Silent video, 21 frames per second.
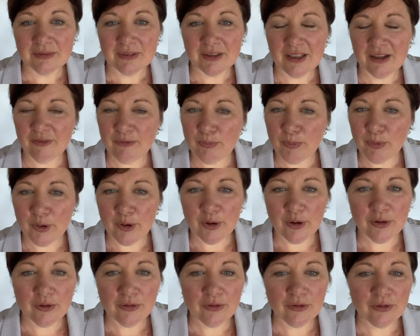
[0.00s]
give
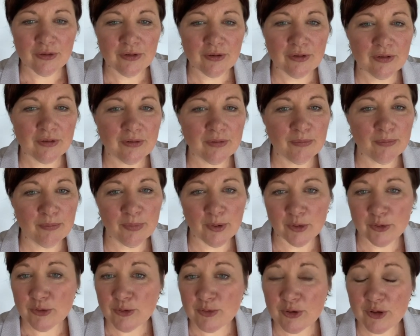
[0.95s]
birth,
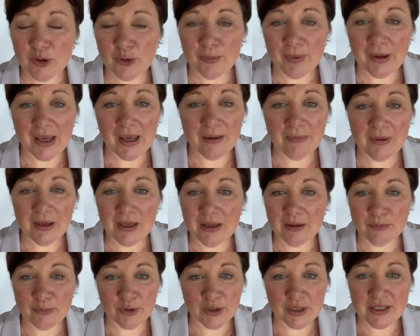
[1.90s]
bond with your baby
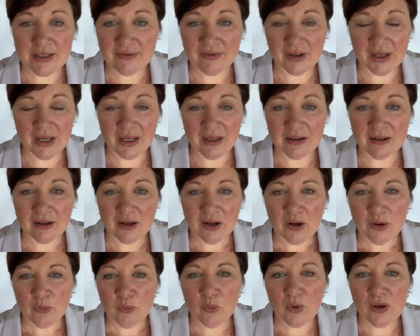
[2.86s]
and breastfeed
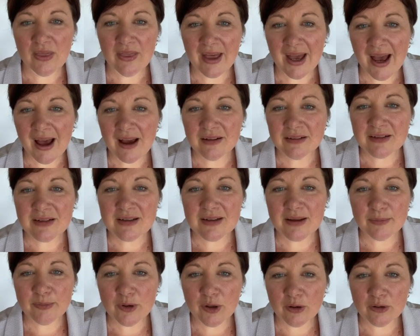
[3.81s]
without
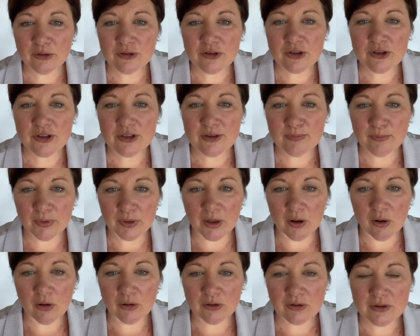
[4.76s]
subconscious
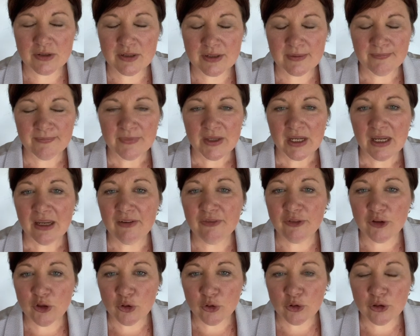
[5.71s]
blocks.
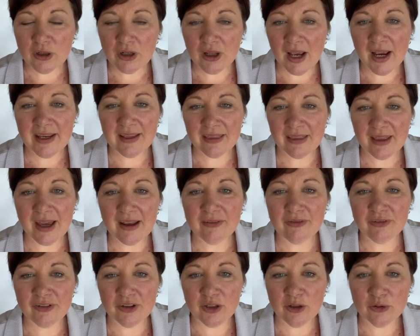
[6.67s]
If you'd like that
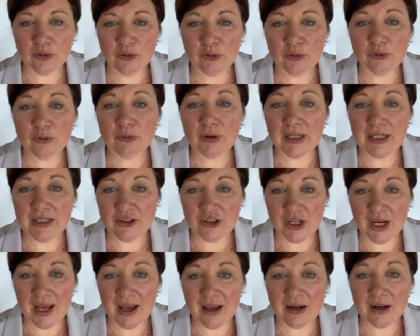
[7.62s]
for you, reach
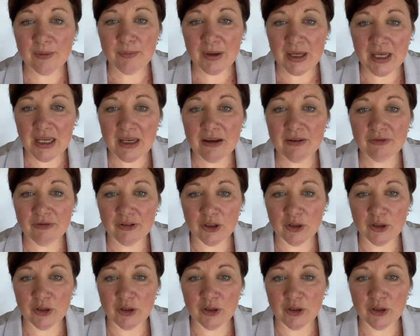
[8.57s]
out. I'm here for